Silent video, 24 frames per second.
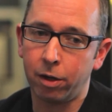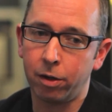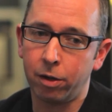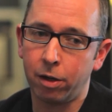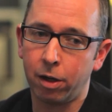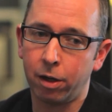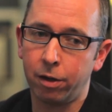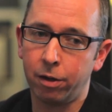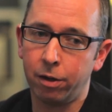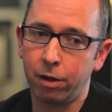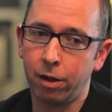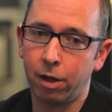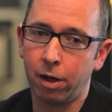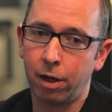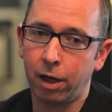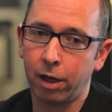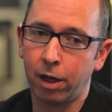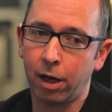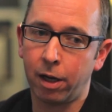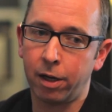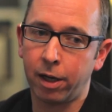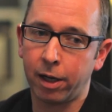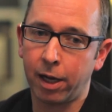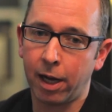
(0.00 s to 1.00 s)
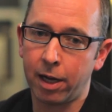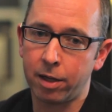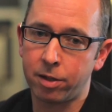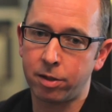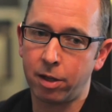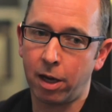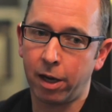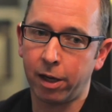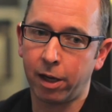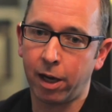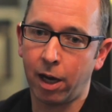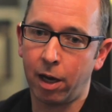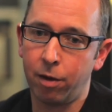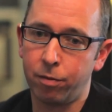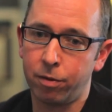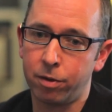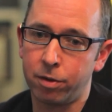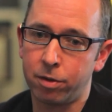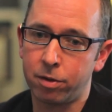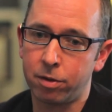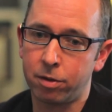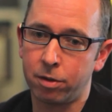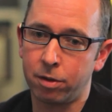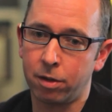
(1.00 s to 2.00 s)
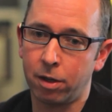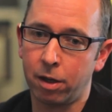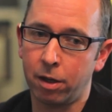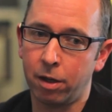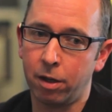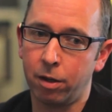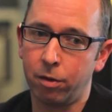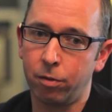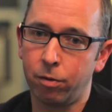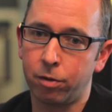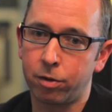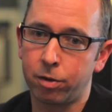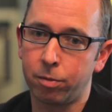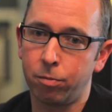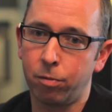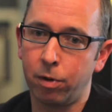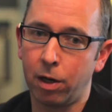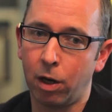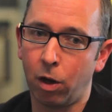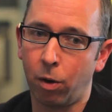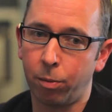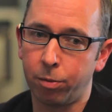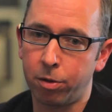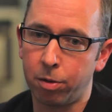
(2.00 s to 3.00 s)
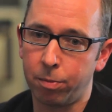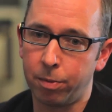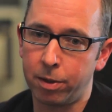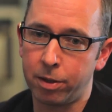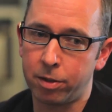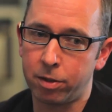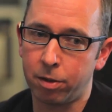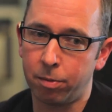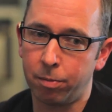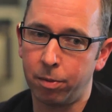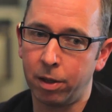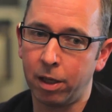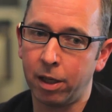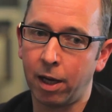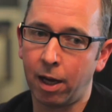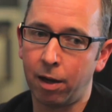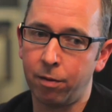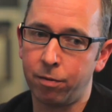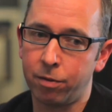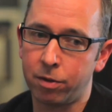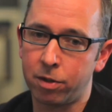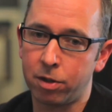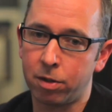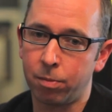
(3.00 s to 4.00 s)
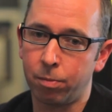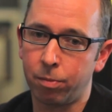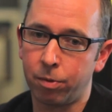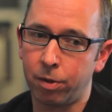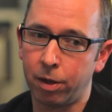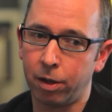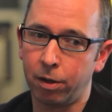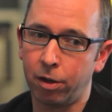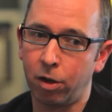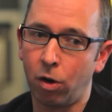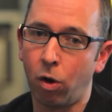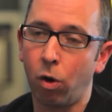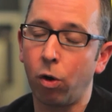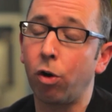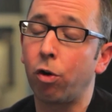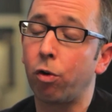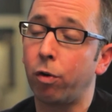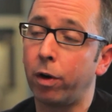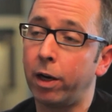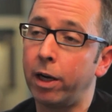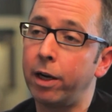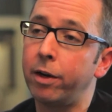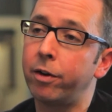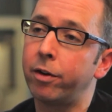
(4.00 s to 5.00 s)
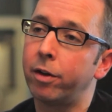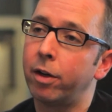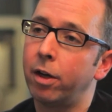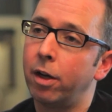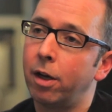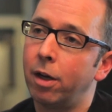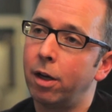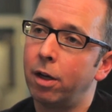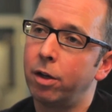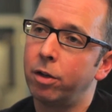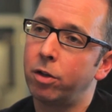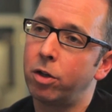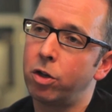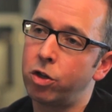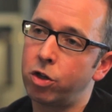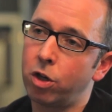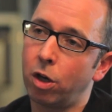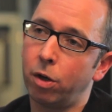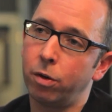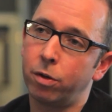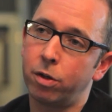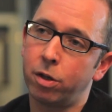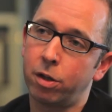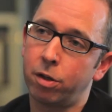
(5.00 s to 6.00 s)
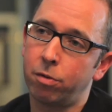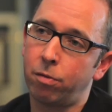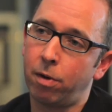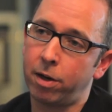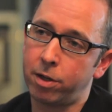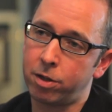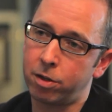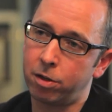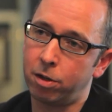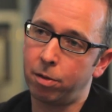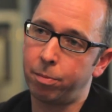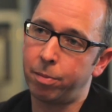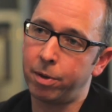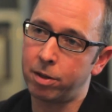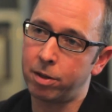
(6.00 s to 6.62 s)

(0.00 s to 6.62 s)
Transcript: and I guess that gave us some real optimism, and it gave us something concrete to show to the rest of the